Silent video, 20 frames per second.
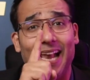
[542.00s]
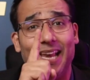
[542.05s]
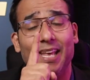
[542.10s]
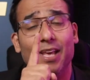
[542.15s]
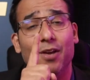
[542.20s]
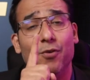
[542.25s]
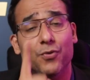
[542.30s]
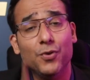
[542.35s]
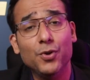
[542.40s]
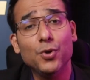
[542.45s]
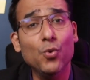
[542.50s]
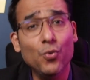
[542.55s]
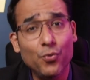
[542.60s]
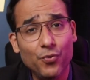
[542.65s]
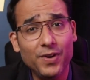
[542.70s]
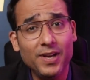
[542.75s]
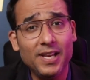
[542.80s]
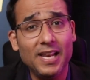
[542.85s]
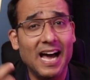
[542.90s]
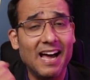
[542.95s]
if you
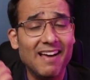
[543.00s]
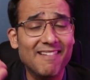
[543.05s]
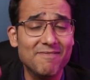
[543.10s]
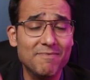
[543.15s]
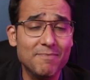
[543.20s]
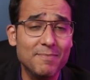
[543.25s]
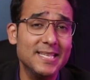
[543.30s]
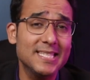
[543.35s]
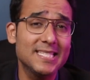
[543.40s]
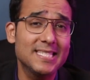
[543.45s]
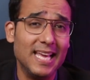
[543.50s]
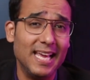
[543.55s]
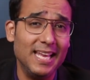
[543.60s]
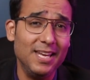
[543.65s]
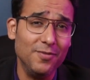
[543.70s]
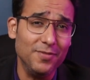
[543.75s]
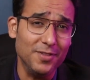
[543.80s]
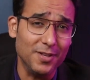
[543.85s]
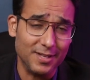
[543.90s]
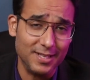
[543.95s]
feel I've missed any of
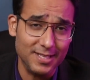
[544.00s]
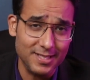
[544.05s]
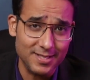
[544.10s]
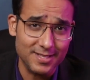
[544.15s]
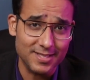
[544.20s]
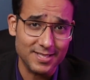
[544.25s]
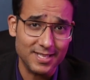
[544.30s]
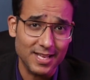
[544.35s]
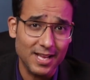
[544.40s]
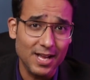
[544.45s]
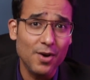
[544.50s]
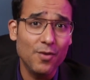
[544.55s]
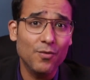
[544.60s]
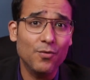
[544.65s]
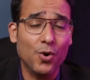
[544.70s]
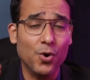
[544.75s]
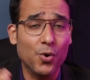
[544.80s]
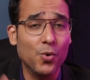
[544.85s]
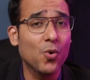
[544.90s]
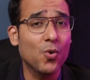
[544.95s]
the reasons for
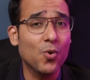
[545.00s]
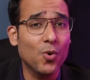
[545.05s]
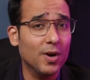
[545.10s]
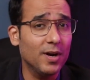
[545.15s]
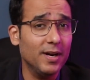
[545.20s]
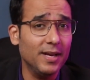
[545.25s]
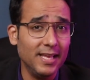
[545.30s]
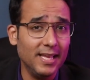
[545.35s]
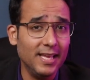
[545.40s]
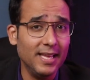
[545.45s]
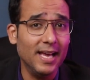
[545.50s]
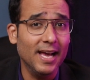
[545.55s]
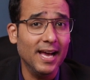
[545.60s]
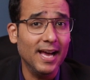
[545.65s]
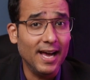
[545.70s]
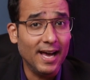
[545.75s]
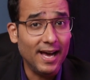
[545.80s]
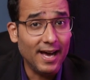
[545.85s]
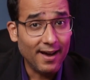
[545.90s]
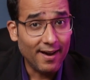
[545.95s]
low quality
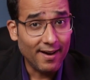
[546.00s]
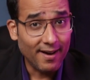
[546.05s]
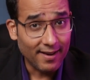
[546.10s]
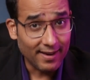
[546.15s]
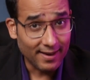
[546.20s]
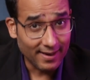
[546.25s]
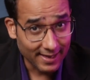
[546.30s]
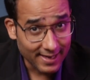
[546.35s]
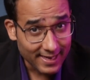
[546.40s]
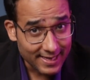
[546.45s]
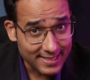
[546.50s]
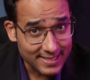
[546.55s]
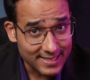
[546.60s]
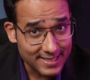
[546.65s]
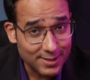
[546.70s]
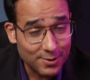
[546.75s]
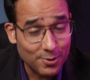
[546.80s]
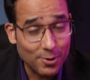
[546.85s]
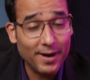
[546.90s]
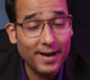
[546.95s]
leads,
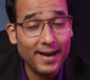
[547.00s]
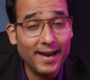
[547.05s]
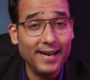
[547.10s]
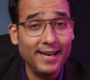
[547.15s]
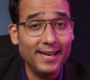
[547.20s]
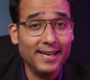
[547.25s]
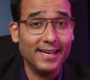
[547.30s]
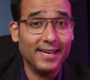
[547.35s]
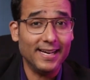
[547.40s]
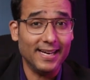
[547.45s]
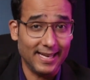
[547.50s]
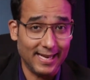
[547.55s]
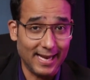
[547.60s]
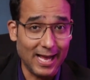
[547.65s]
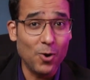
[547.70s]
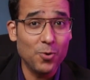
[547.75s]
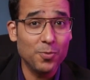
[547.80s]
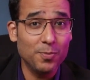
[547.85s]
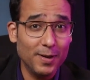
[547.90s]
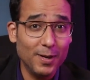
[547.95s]
go ahead down
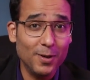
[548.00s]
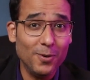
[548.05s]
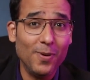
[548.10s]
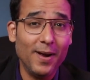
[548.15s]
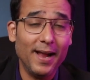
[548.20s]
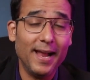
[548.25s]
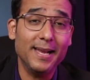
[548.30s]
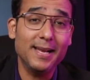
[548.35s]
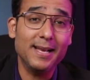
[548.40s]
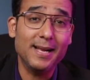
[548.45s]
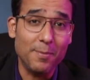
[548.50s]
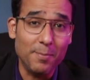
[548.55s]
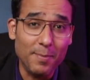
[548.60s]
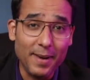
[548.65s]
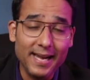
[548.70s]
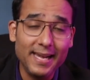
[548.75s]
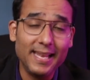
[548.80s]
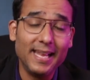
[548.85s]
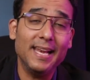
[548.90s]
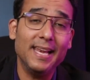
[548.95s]
below and comment
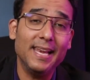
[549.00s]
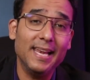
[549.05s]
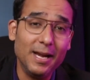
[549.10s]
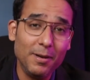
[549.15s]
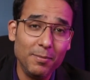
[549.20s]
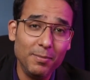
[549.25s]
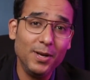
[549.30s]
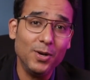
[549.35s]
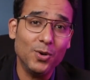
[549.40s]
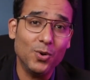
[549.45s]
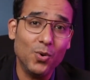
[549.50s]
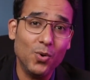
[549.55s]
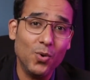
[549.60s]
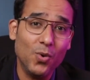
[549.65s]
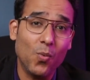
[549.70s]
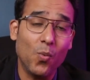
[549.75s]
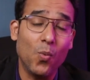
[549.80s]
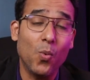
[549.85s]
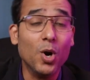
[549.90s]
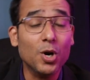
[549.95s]
and let me know
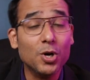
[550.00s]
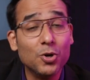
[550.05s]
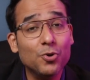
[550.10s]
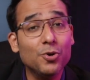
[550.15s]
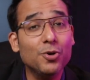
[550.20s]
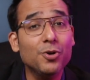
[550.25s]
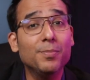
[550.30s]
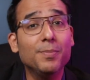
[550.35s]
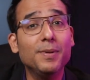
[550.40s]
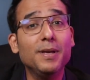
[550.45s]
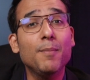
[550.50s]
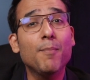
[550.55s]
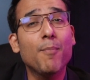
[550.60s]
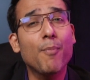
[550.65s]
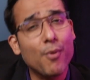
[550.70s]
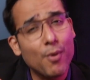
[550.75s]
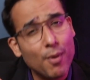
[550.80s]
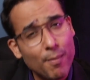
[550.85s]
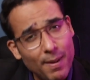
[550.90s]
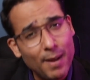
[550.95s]
what could be
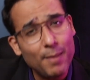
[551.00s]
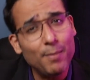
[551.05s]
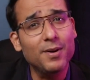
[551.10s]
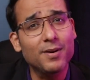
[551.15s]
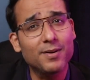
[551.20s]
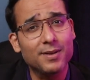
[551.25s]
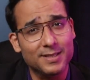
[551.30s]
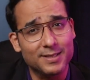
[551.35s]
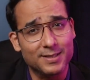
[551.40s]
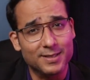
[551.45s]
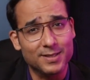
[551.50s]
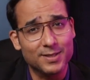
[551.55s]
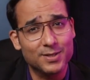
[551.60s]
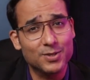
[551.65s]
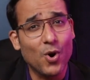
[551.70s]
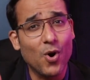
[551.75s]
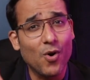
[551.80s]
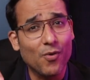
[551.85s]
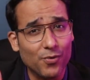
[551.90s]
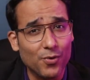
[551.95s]
probable reasons
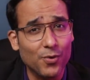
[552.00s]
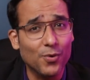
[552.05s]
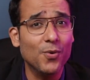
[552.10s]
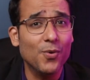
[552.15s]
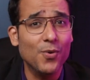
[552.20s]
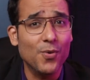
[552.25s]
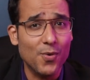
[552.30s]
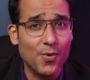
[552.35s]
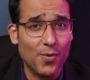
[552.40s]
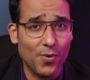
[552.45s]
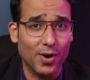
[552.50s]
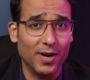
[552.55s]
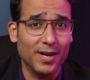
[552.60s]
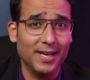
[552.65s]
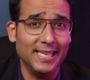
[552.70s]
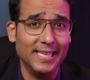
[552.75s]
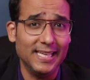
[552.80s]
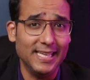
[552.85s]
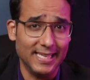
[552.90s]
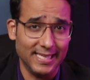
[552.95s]
of low quality
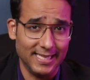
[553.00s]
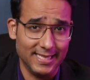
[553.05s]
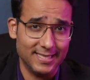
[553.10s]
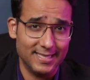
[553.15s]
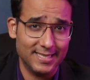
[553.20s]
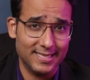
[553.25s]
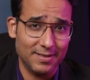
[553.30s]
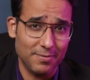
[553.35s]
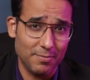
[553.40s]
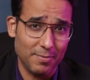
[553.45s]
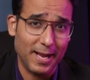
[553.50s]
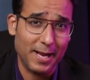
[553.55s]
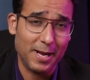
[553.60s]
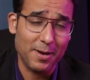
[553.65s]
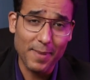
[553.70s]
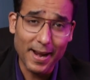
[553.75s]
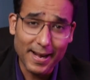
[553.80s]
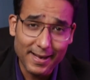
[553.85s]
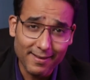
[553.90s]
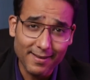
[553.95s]
leads by
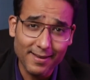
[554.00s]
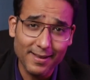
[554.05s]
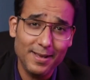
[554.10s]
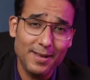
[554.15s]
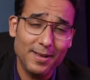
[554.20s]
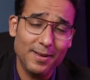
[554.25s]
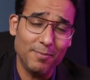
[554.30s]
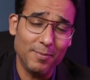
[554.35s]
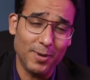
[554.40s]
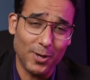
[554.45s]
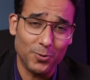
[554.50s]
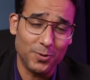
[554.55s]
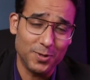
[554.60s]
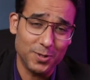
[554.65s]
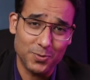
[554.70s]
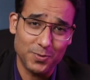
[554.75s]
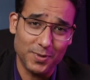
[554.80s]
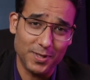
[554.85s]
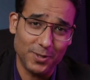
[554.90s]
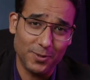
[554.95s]
commenting below this
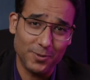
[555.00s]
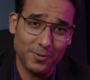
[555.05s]
video.